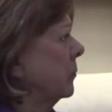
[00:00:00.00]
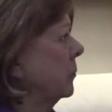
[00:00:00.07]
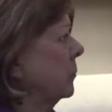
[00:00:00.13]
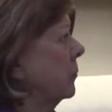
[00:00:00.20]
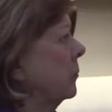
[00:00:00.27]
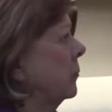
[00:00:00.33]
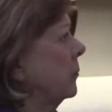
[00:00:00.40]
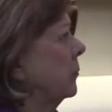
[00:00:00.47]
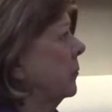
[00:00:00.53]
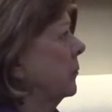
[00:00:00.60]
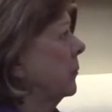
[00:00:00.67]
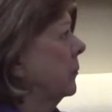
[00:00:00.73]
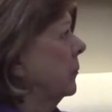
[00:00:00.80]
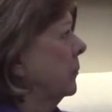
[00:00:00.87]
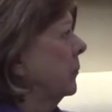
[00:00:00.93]

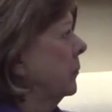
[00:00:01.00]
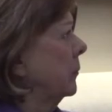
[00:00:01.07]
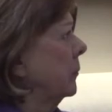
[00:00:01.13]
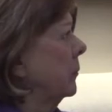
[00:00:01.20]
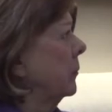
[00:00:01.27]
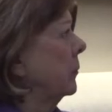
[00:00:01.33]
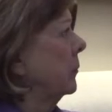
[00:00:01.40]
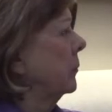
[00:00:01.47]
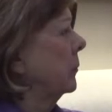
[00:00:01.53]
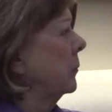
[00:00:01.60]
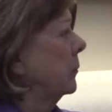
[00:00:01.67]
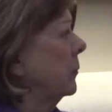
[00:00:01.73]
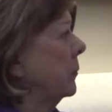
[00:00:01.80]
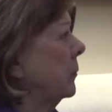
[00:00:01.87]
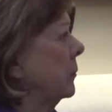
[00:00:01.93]

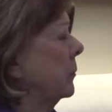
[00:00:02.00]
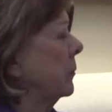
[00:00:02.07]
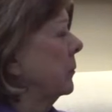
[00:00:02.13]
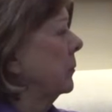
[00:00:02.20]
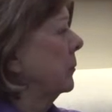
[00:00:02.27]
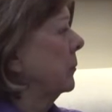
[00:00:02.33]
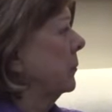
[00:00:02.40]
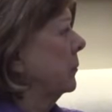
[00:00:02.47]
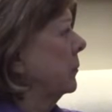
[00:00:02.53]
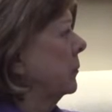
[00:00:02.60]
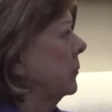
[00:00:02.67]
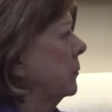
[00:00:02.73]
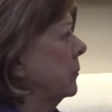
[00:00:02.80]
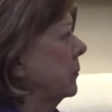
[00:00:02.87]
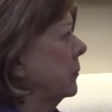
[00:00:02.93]

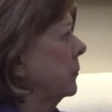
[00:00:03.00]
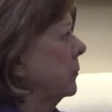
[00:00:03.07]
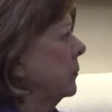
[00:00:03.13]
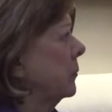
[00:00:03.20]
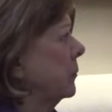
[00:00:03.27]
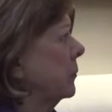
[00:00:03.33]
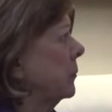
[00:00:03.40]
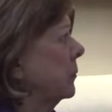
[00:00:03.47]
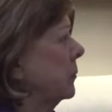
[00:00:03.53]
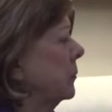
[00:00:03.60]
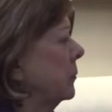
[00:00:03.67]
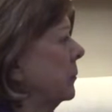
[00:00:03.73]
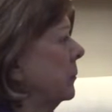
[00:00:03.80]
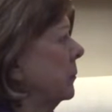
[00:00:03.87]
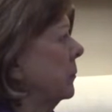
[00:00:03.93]

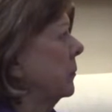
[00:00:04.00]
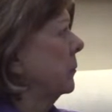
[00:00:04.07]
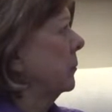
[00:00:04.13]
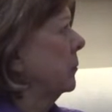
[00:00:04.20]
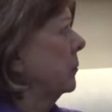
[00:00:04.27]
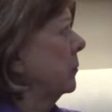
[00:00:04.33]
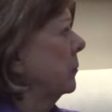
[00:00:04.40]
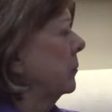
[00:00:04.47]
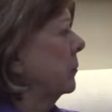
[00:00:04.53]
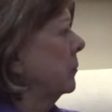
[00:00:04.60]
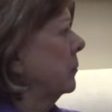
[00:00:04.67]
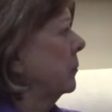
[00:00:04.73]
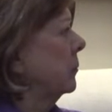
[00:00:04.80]
No words are spoken by the person on screen.